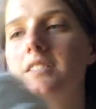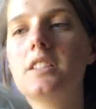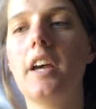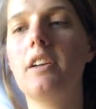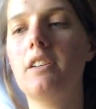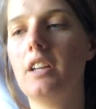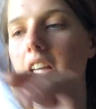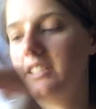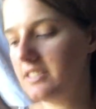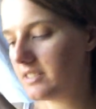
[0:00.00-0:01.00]
So
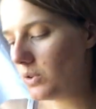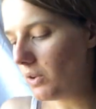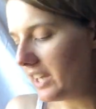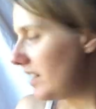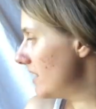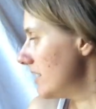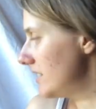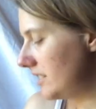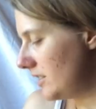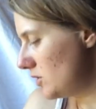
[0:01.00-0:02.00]
it's quite
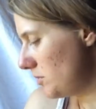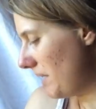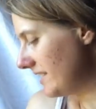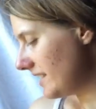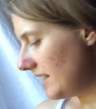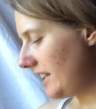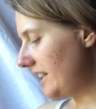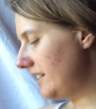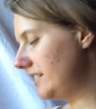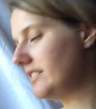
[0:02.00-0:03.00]
a dramatically,